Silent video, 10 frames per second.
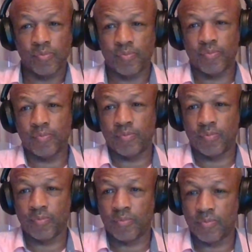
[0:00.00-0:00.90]

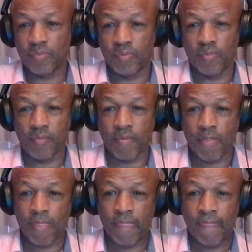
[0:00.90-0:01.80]

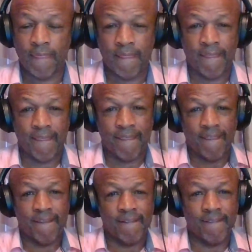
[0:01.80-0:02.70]

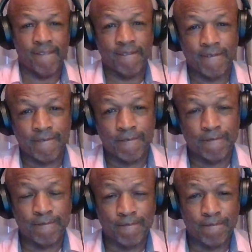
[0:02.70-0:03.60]

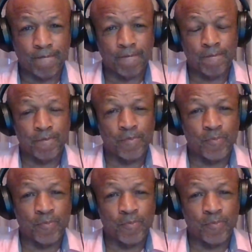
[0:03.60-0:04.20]
This person isn't speaking.